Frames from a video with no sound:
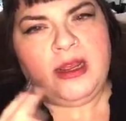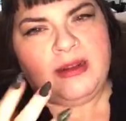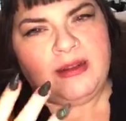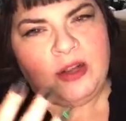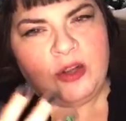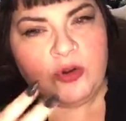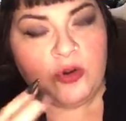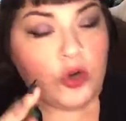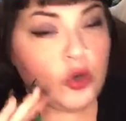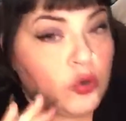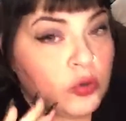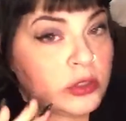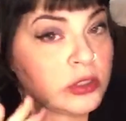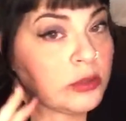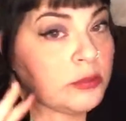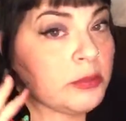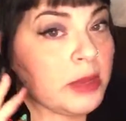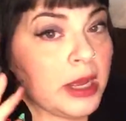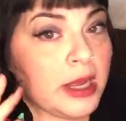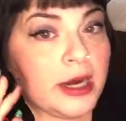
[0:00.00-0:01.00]
who knew
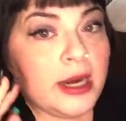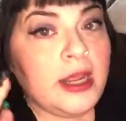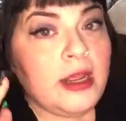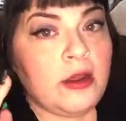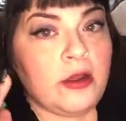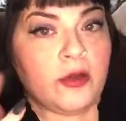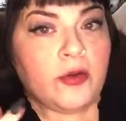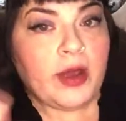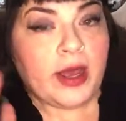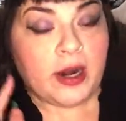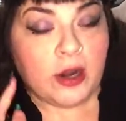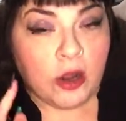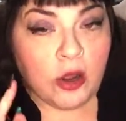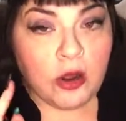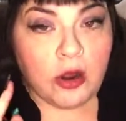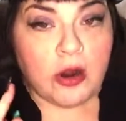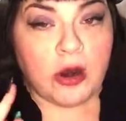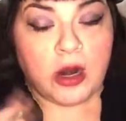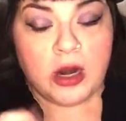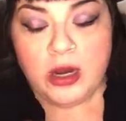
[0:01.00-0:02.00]
somebody who had a
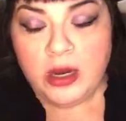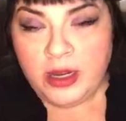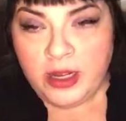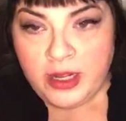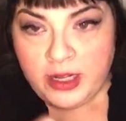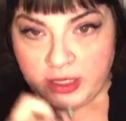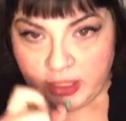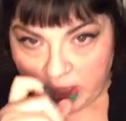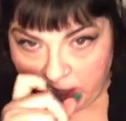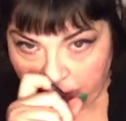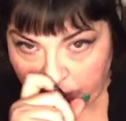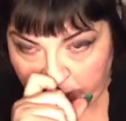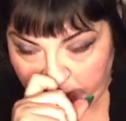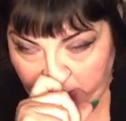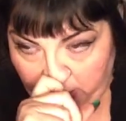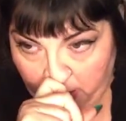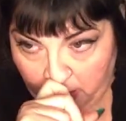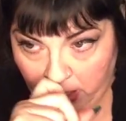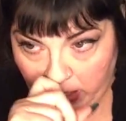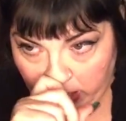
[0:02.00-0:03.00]
car. So she
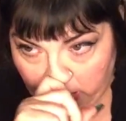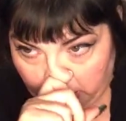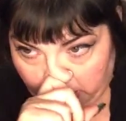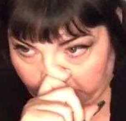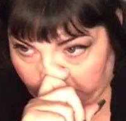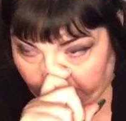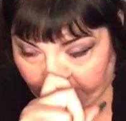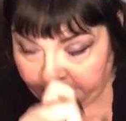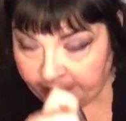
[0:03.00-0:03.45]
called,